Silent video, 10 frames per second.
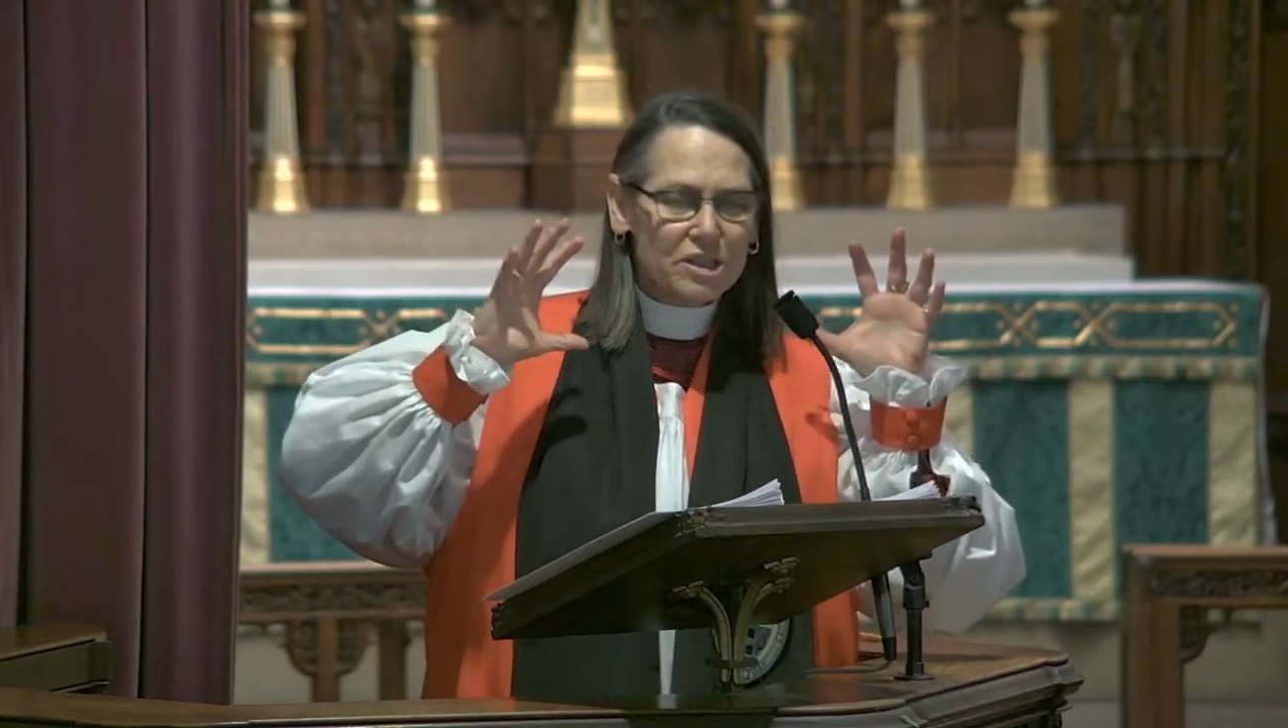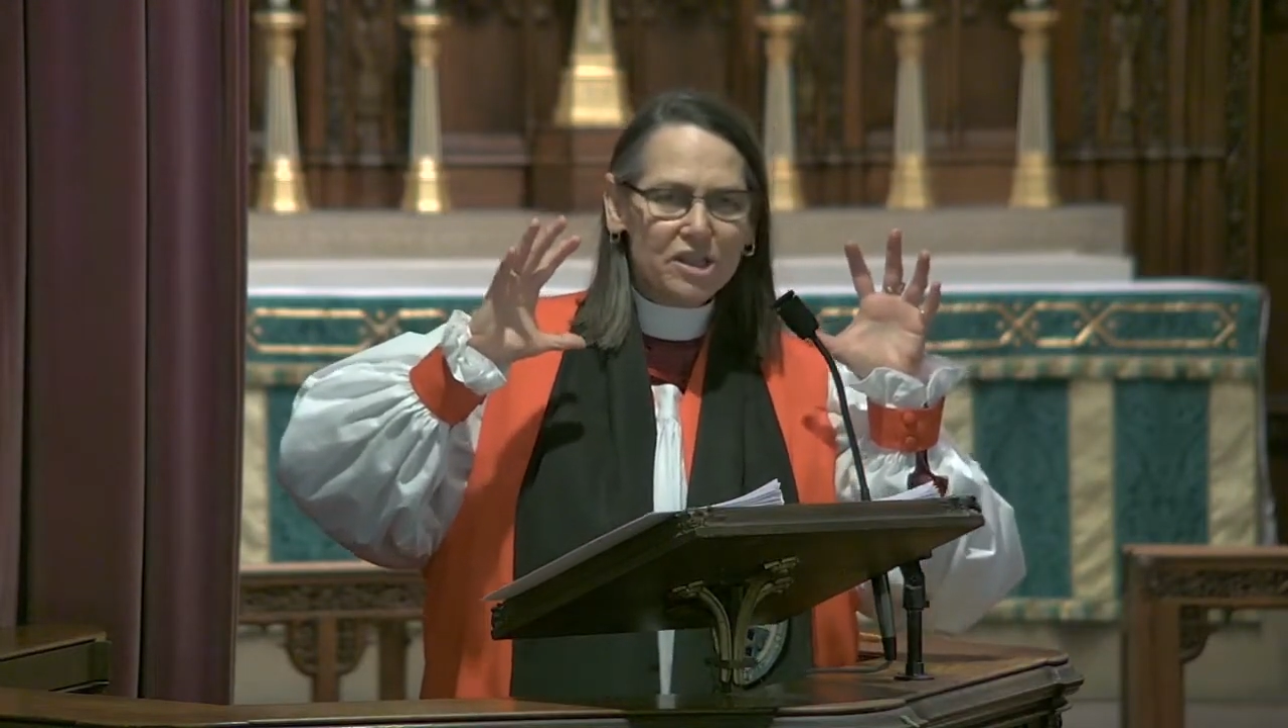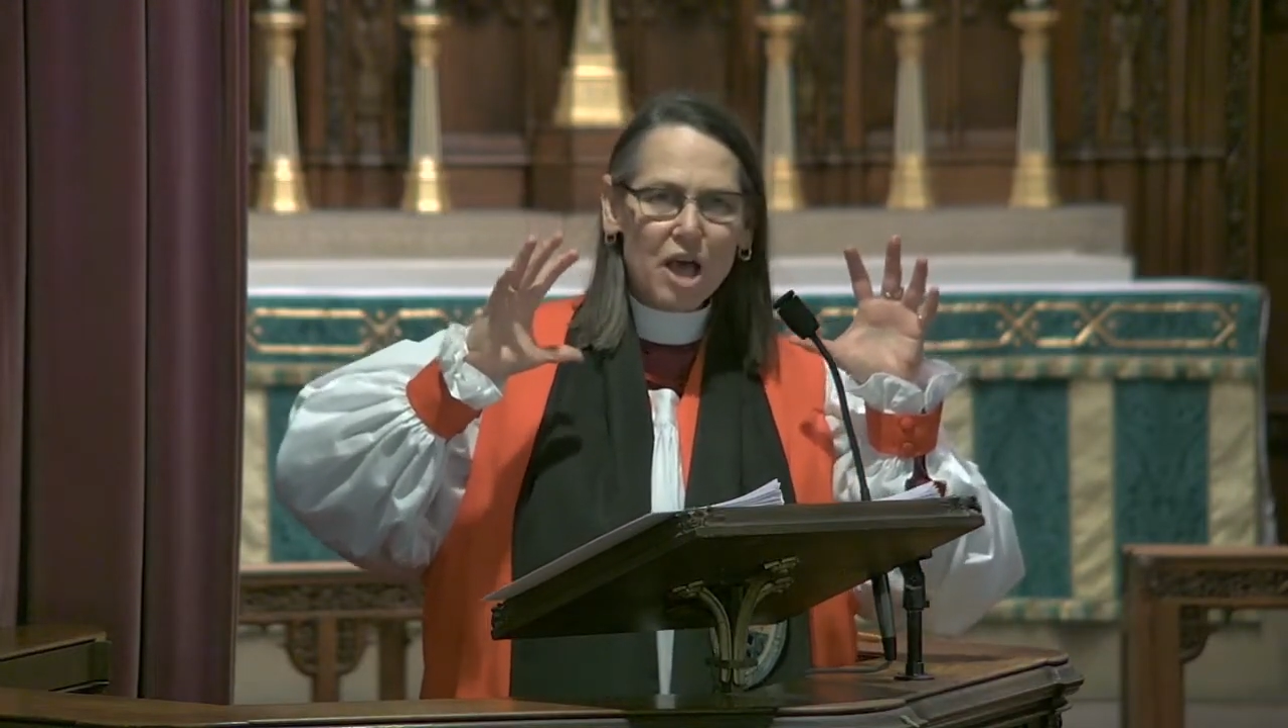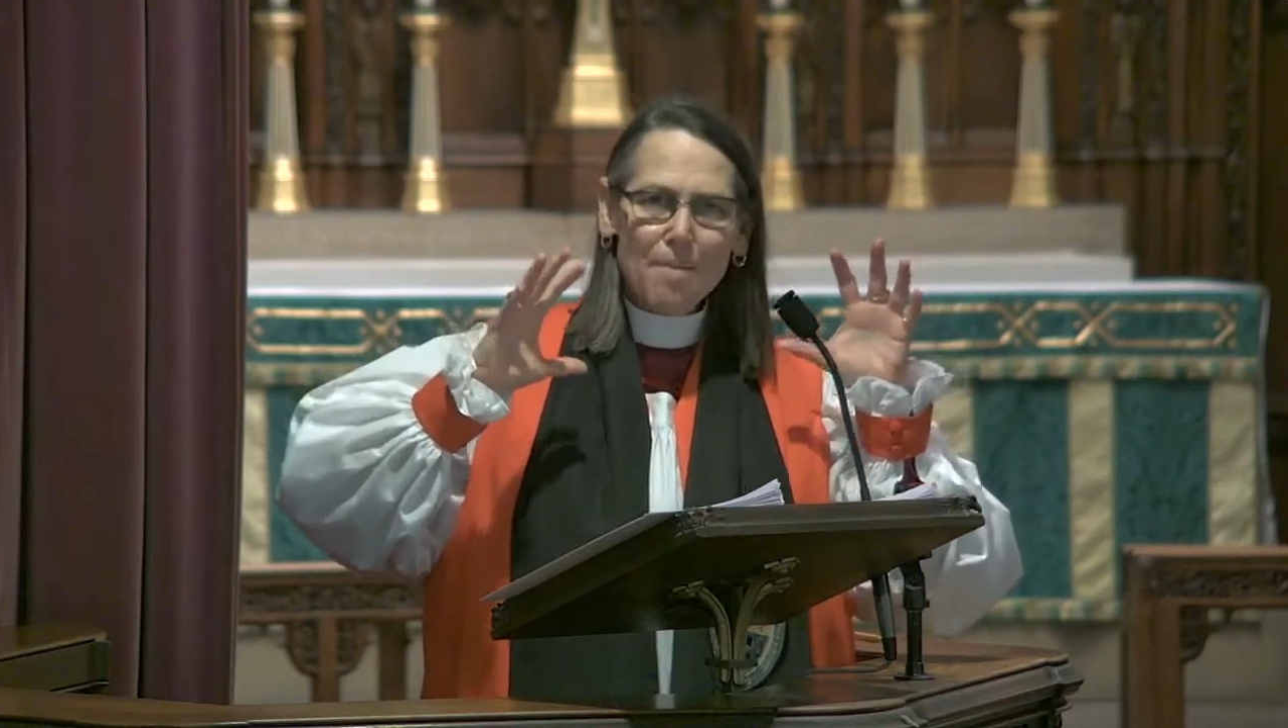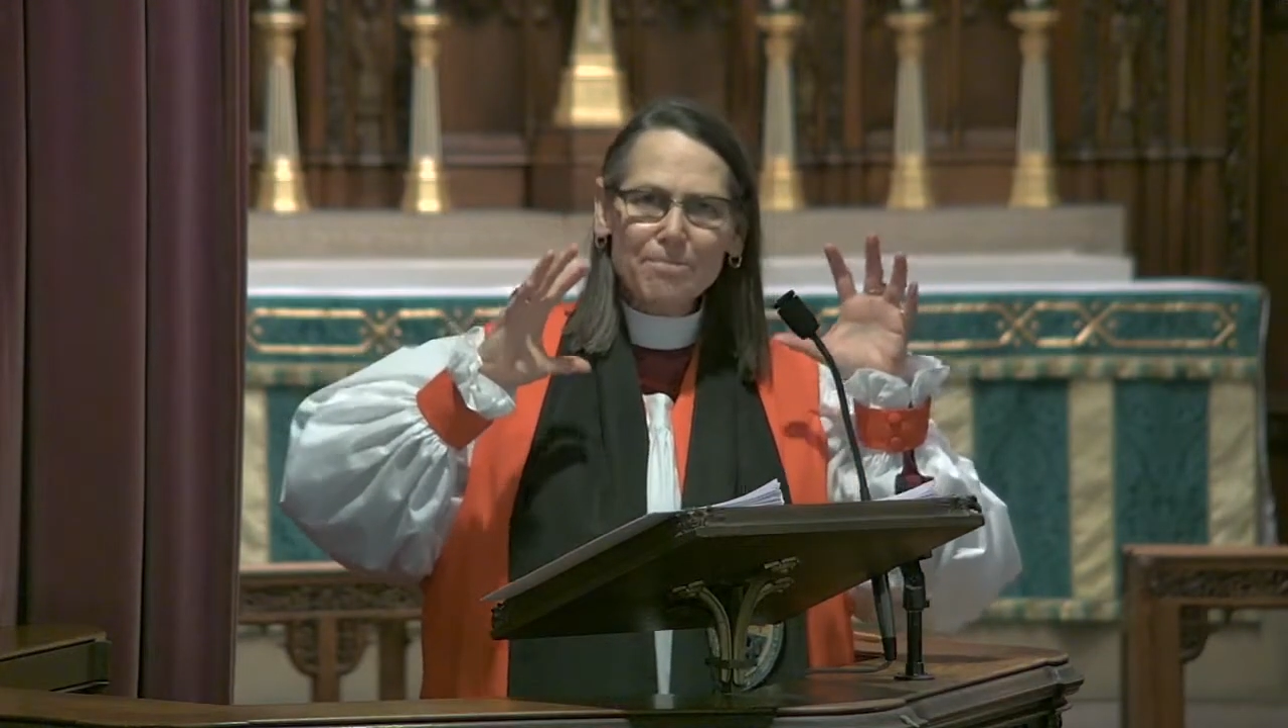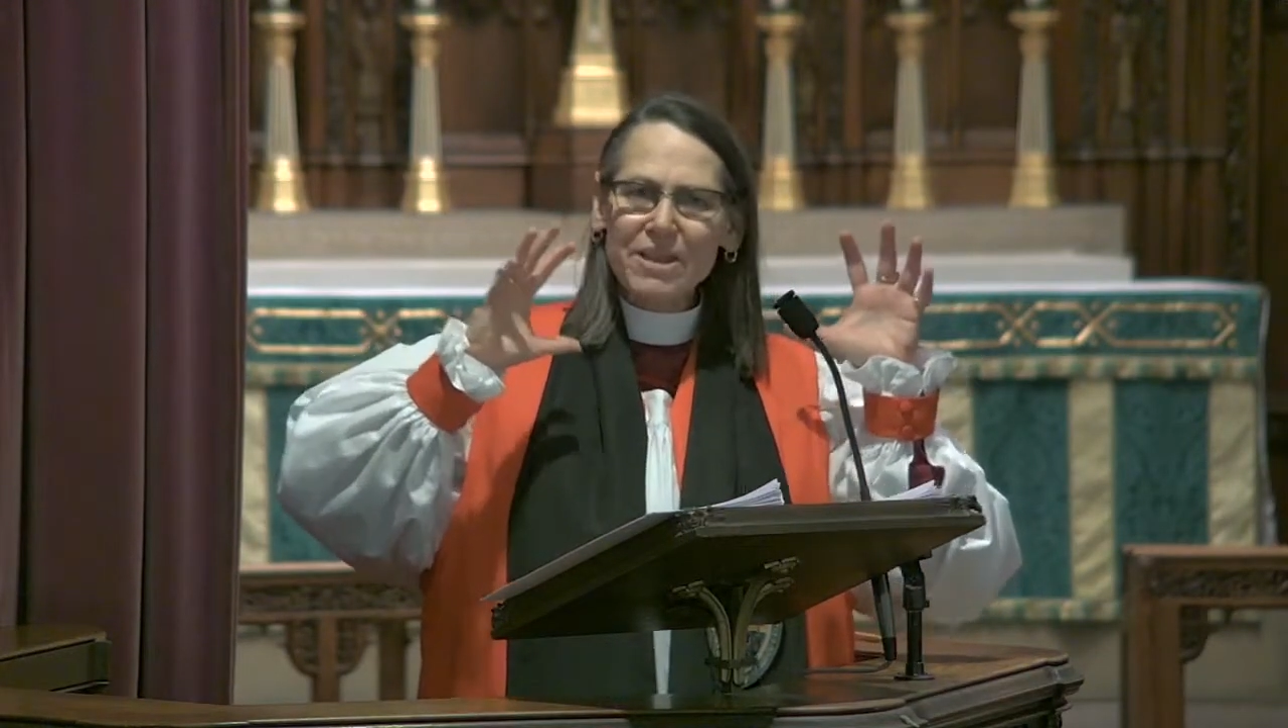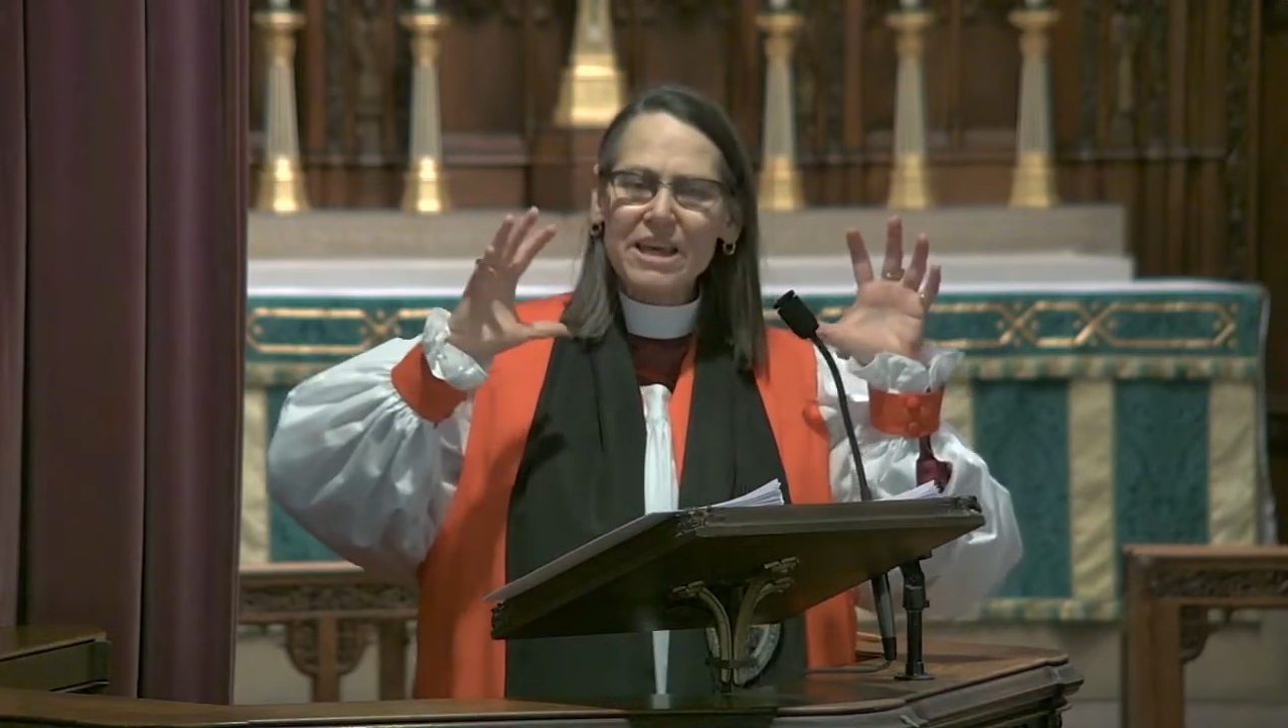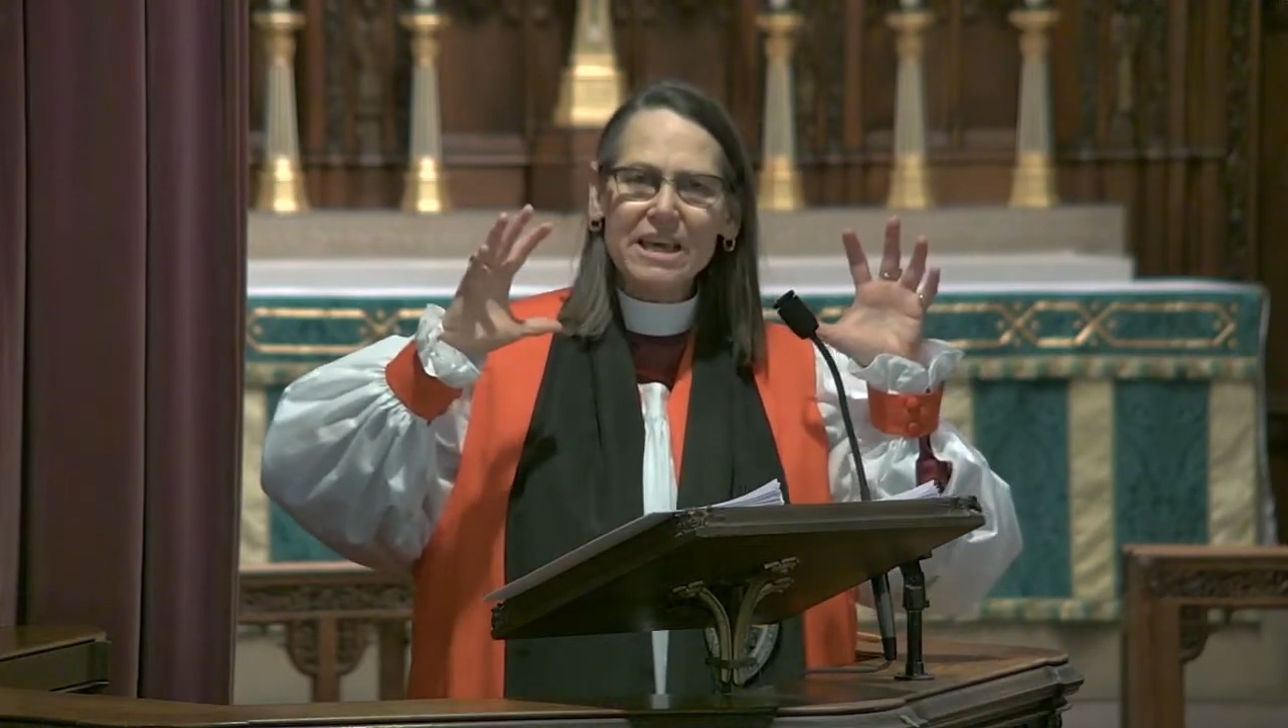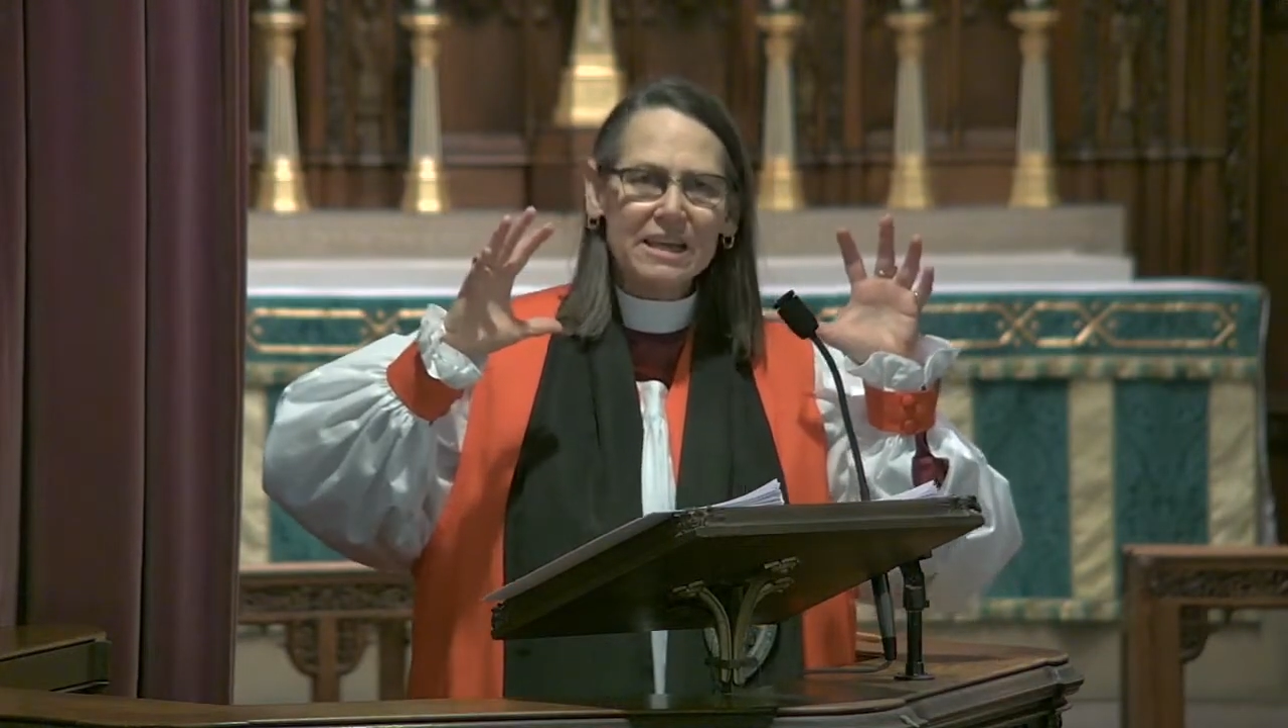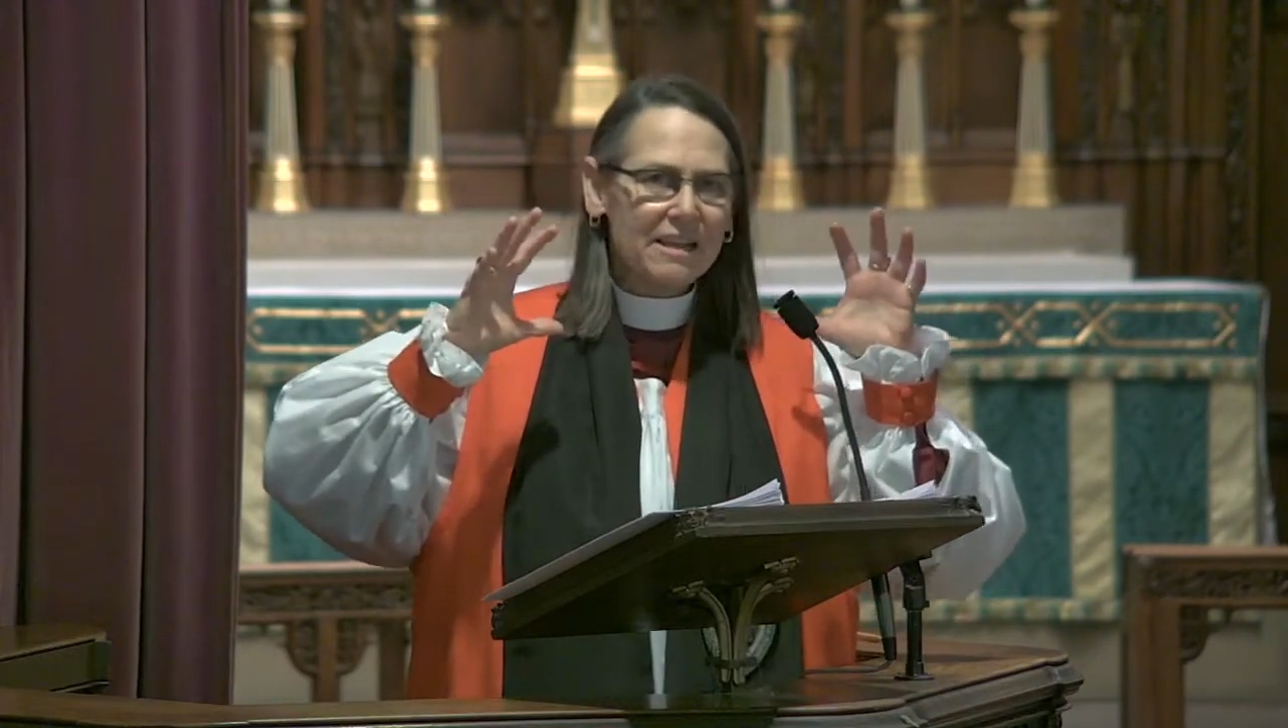
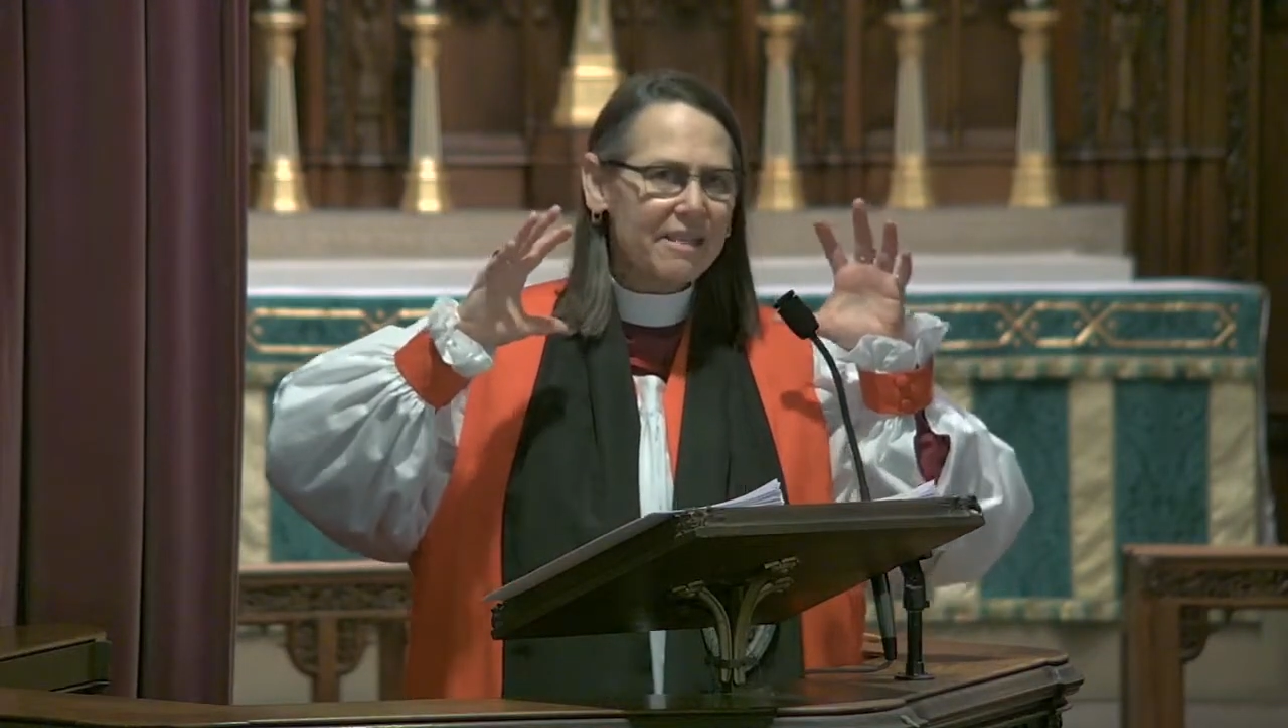something